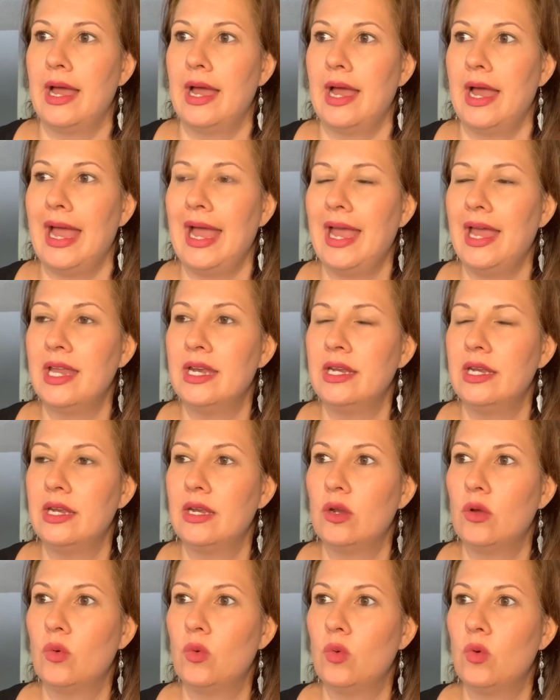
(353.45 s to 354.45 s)
And
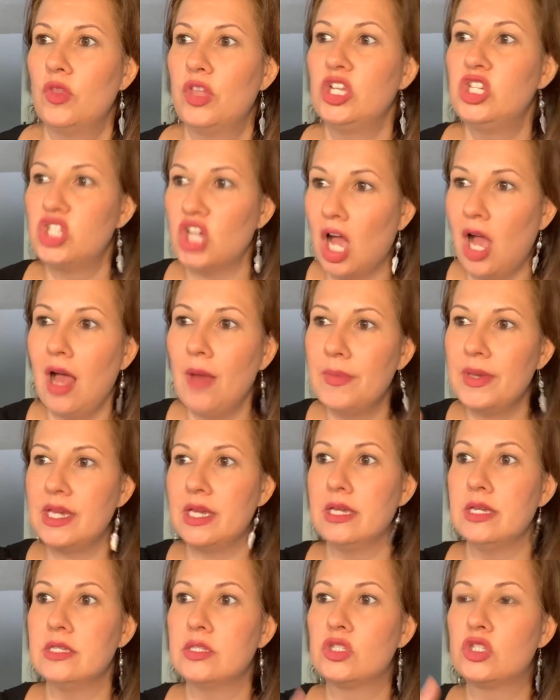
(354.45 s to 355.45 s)
the job
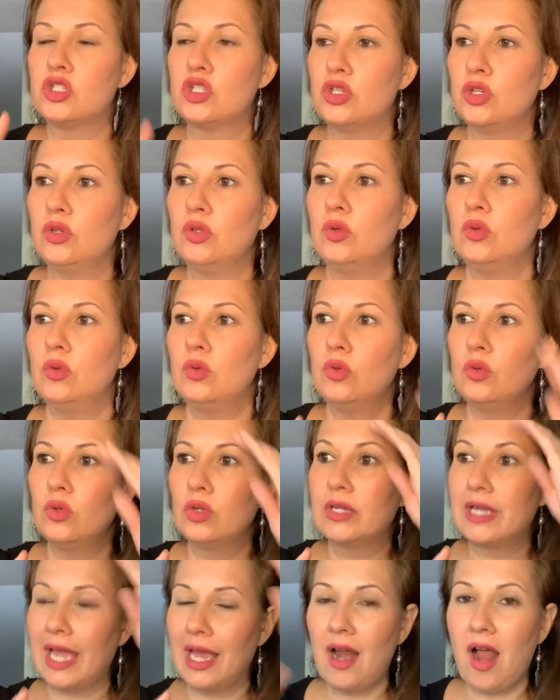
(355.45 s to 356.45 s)
is to
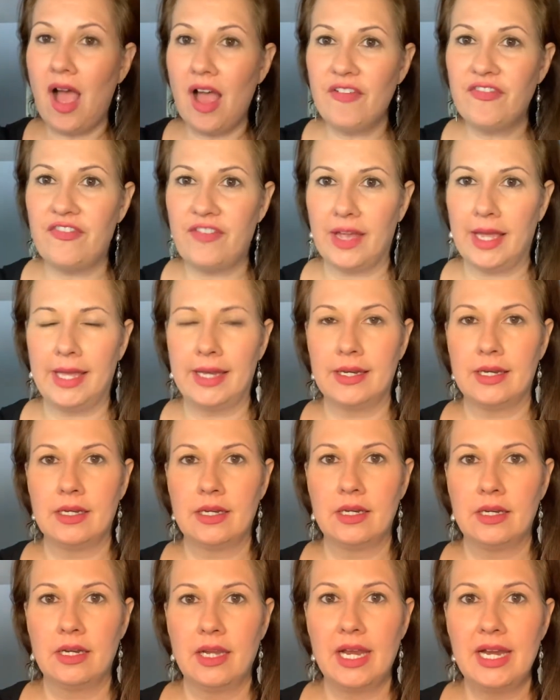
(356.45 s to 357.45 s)
get off it.
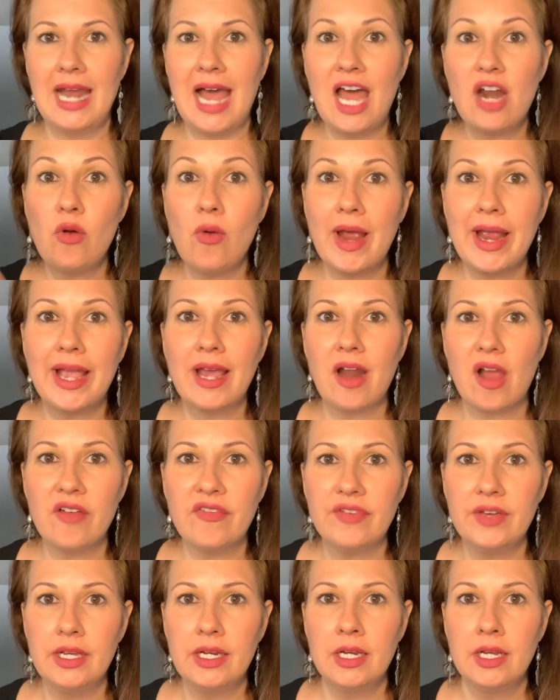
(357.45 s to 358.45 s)
And how do I get
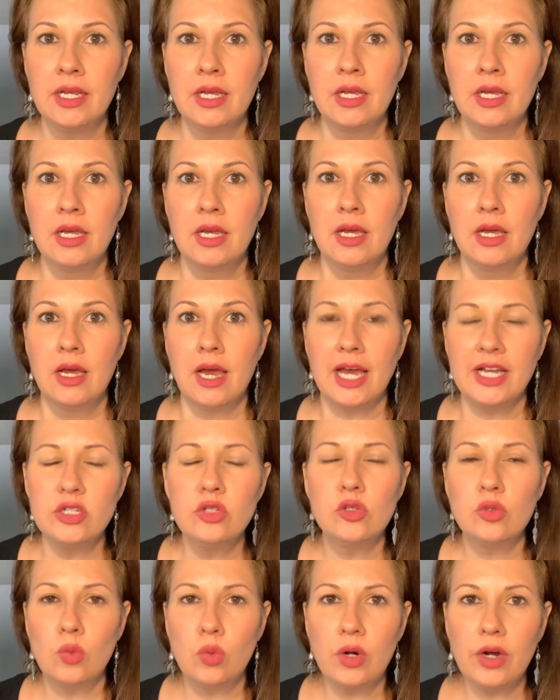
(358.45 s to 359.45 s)
off it? I
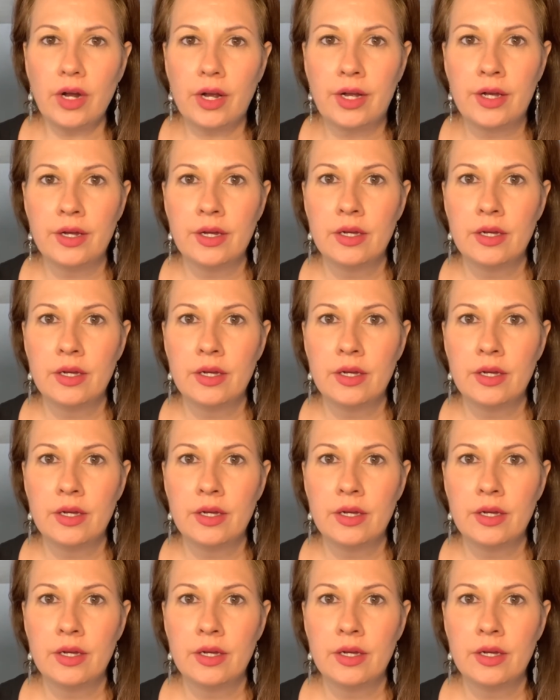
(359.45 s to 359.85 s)
do the work.